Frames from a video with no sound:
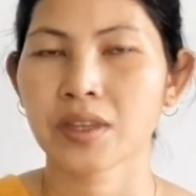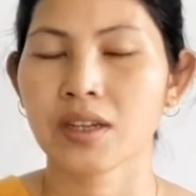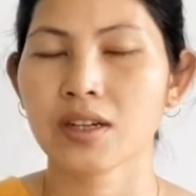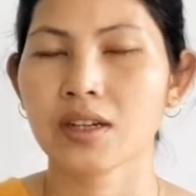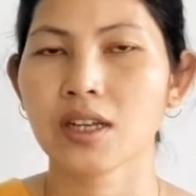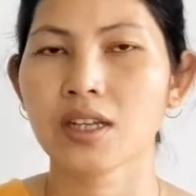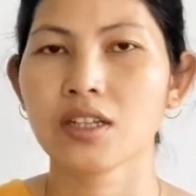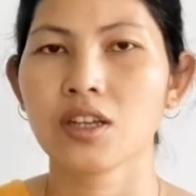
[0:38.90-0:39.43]

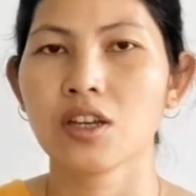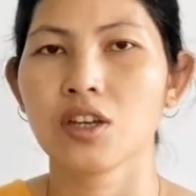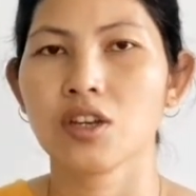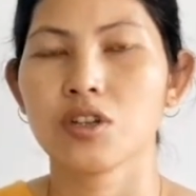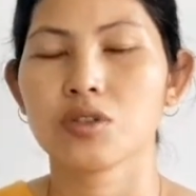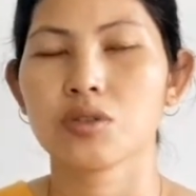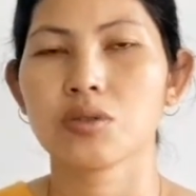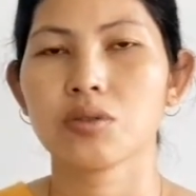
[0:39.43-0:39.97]
Right?
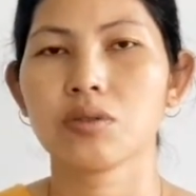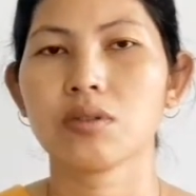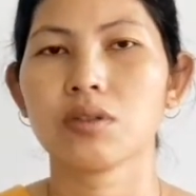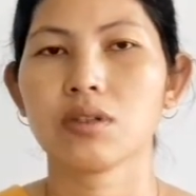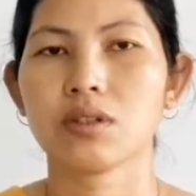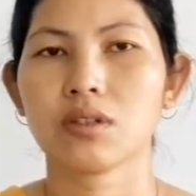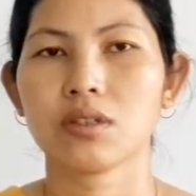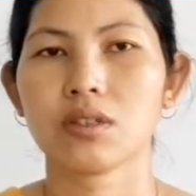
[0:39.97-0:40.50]
So
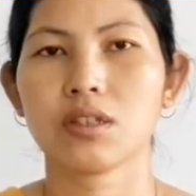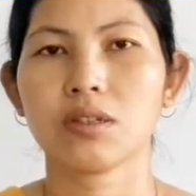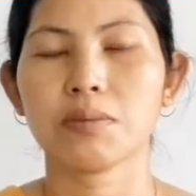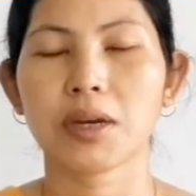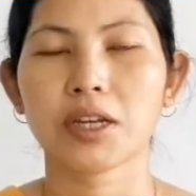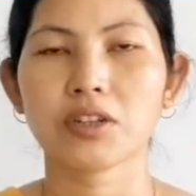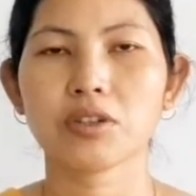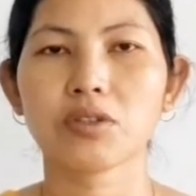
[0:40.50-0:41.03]
the
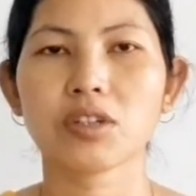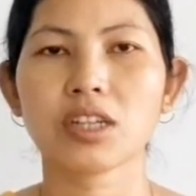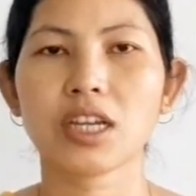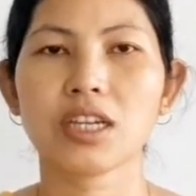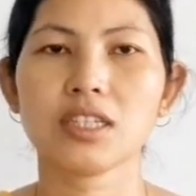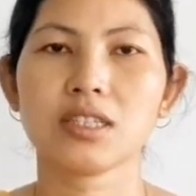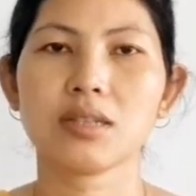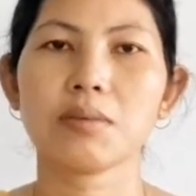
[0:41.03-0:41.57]

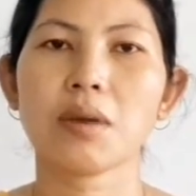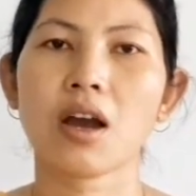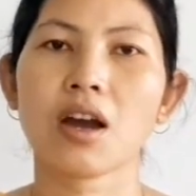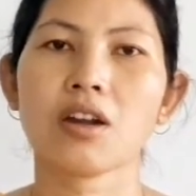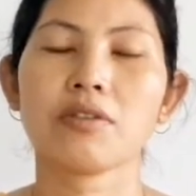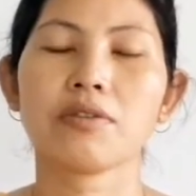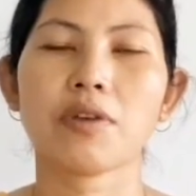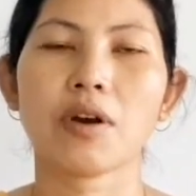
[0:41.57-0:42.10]
microorganisms
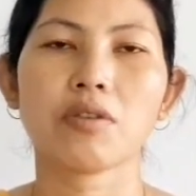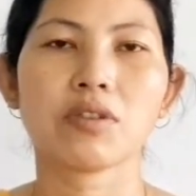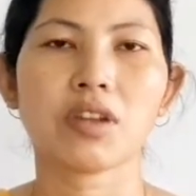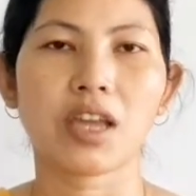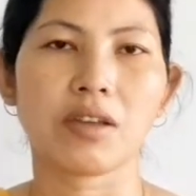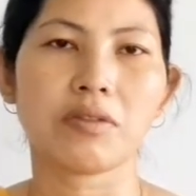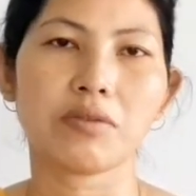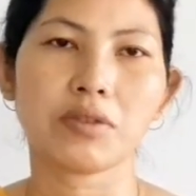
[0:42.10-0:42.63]
are
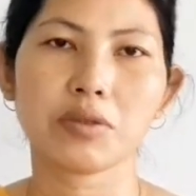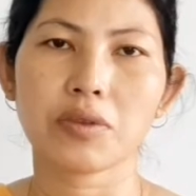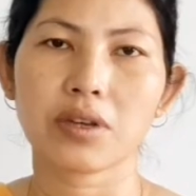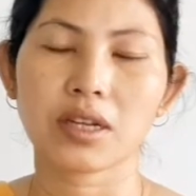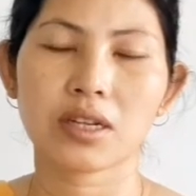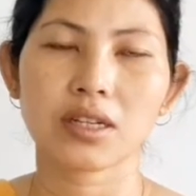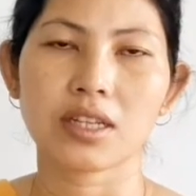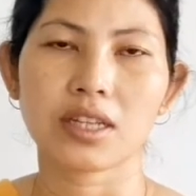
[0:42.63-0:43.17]
found
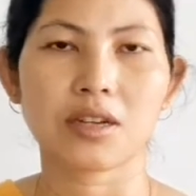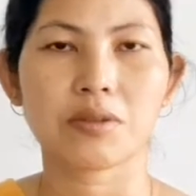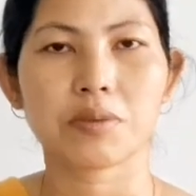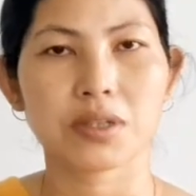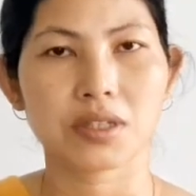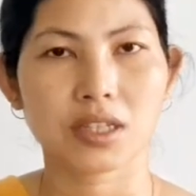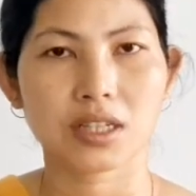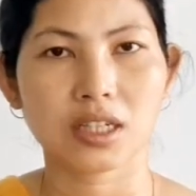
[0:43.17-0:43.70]
everywhere. They are
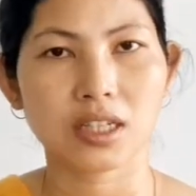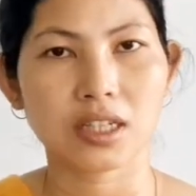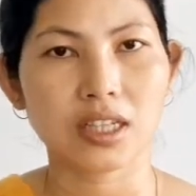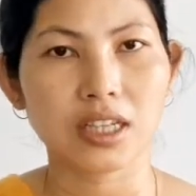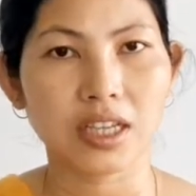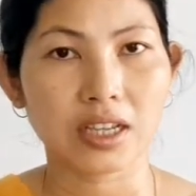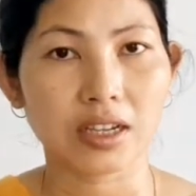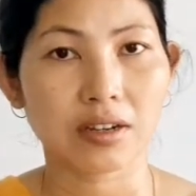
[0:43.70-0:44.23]
present
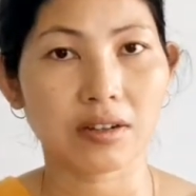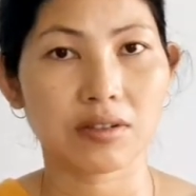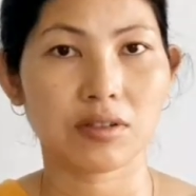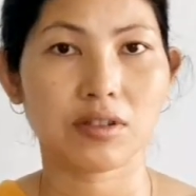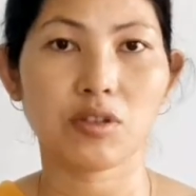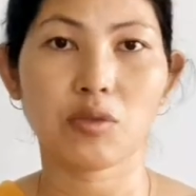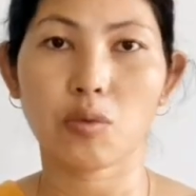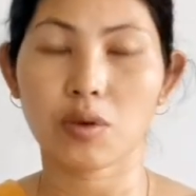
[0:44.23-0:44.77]
in the
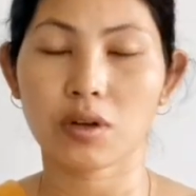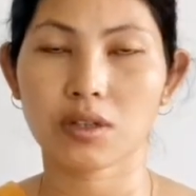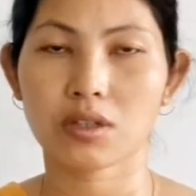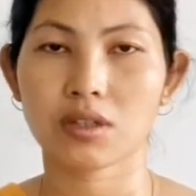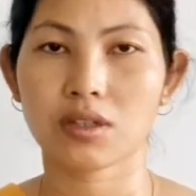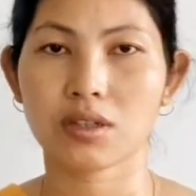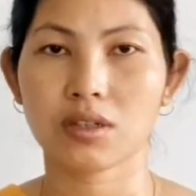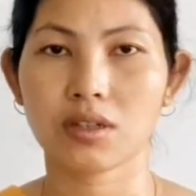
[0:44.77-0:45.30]
air, the
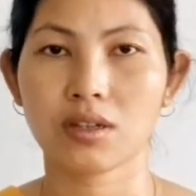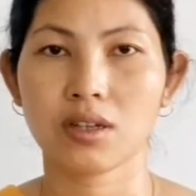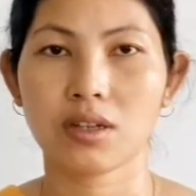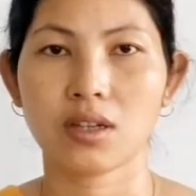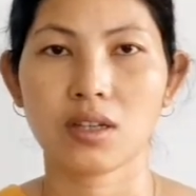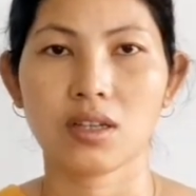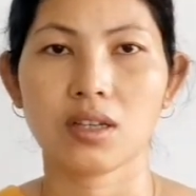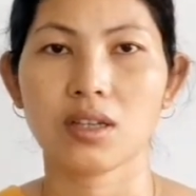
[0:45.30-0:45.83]
water,
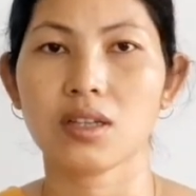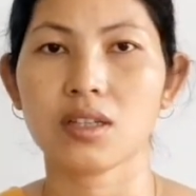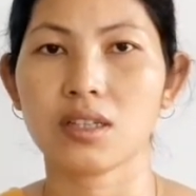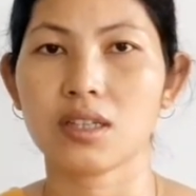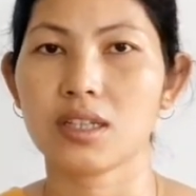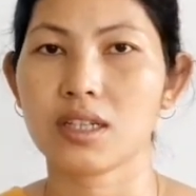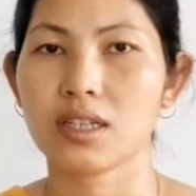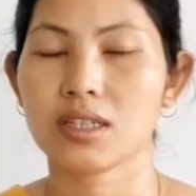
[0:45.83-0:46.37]

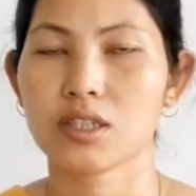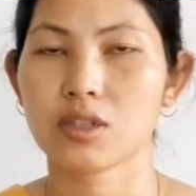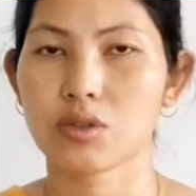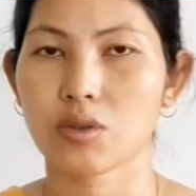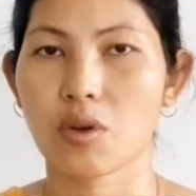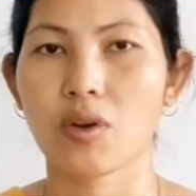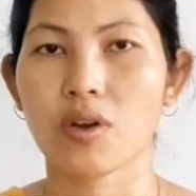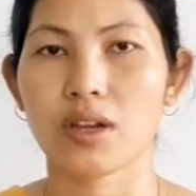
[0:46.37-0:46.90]
the
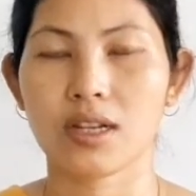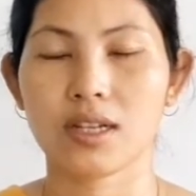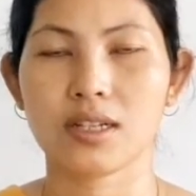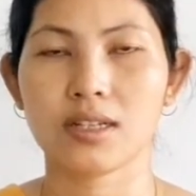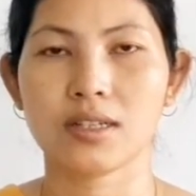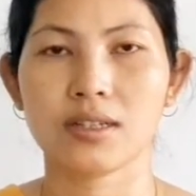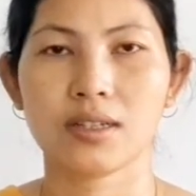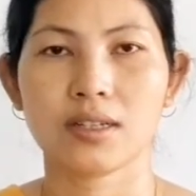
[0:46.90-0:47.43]

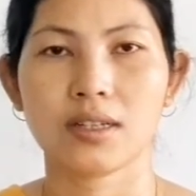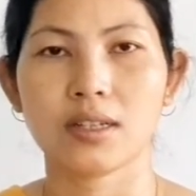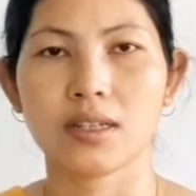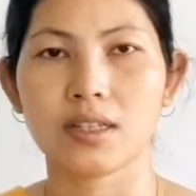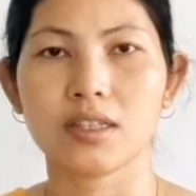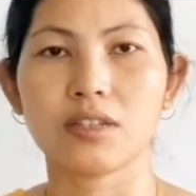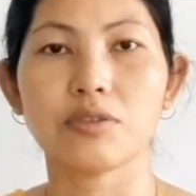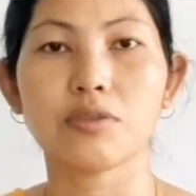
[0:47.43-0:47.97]
soil,
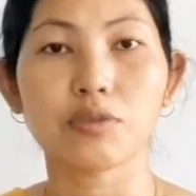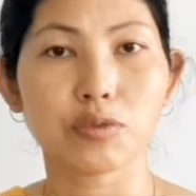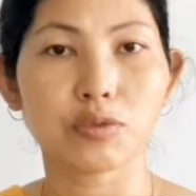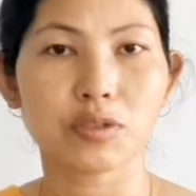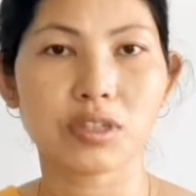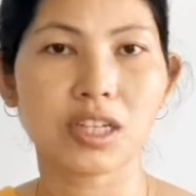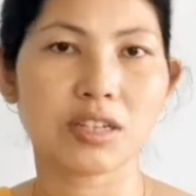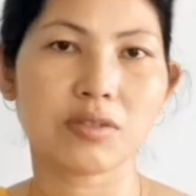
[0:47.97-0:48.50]
the
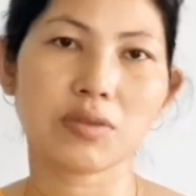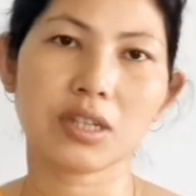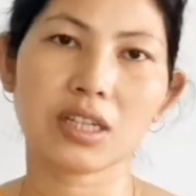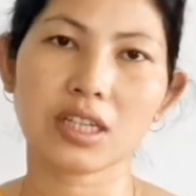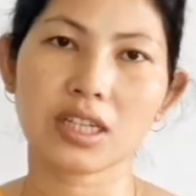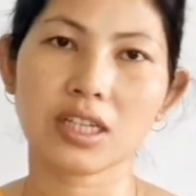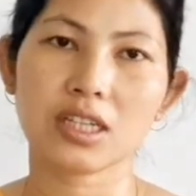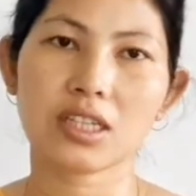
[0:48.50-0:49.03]
food that we
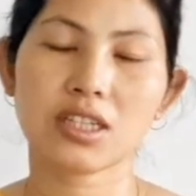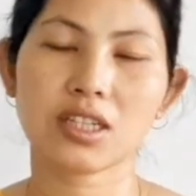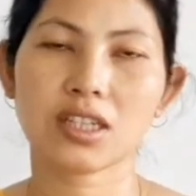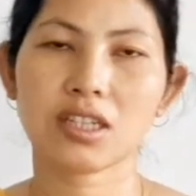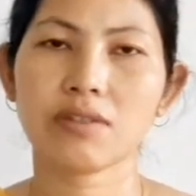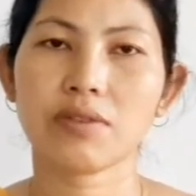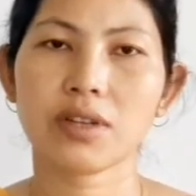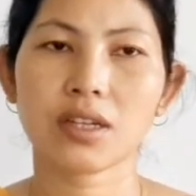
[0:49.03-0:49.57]
eat.
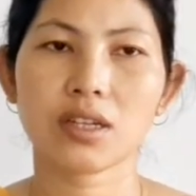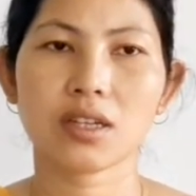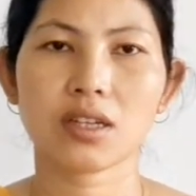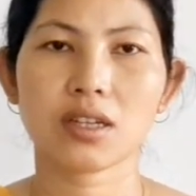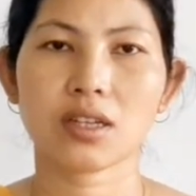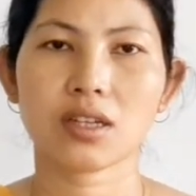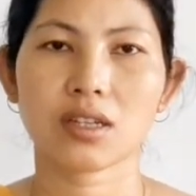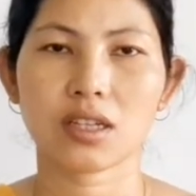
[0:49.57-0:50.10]
Even
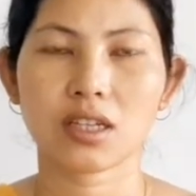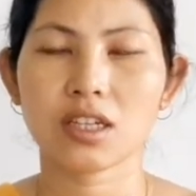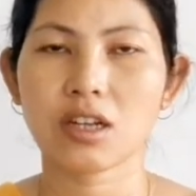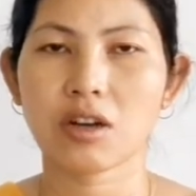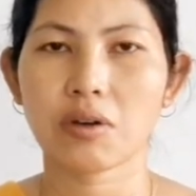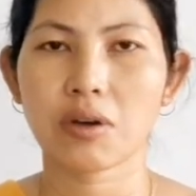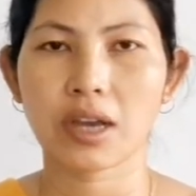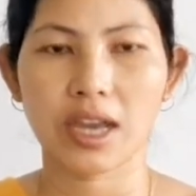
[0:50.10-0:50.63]
in
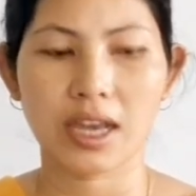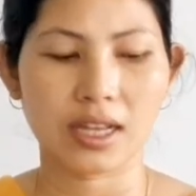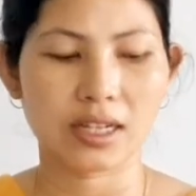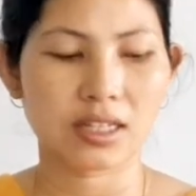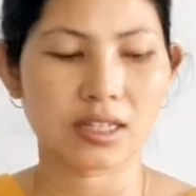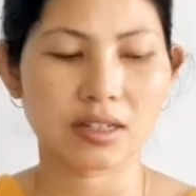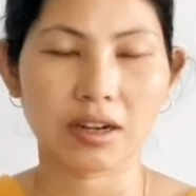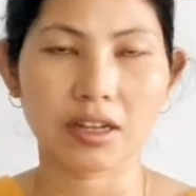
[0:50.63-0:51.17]
our
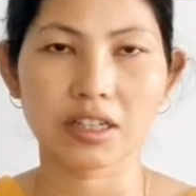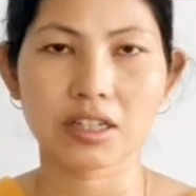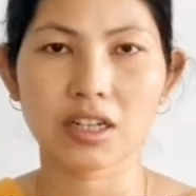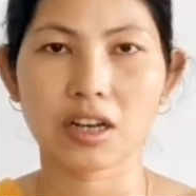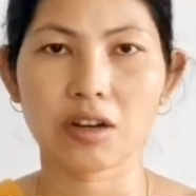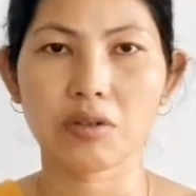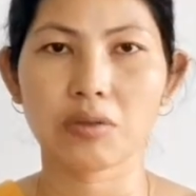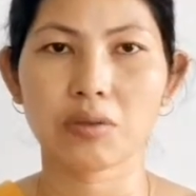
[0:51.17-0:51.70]
hands right
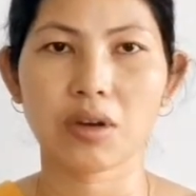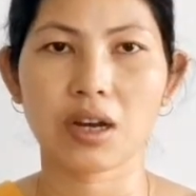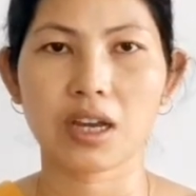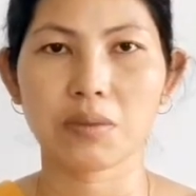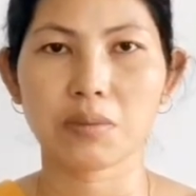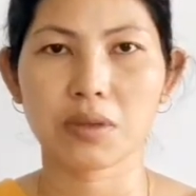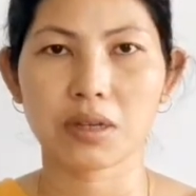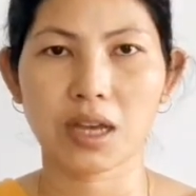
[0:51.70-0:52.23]
now,
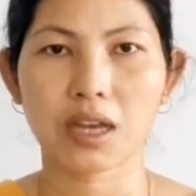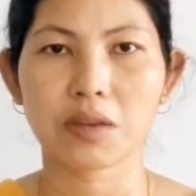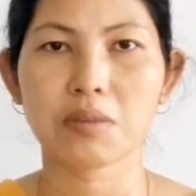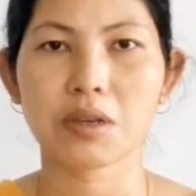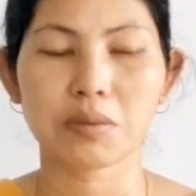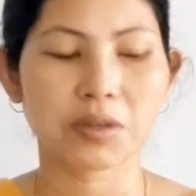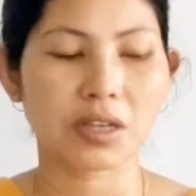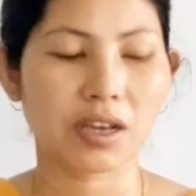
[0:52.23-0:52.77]
I
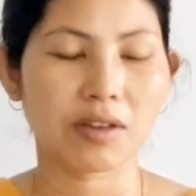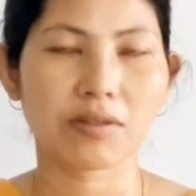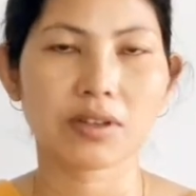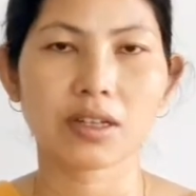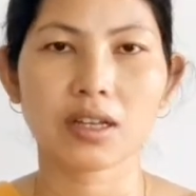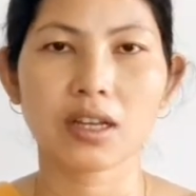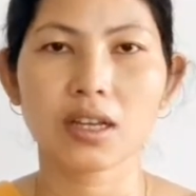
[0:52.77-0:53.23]
may be having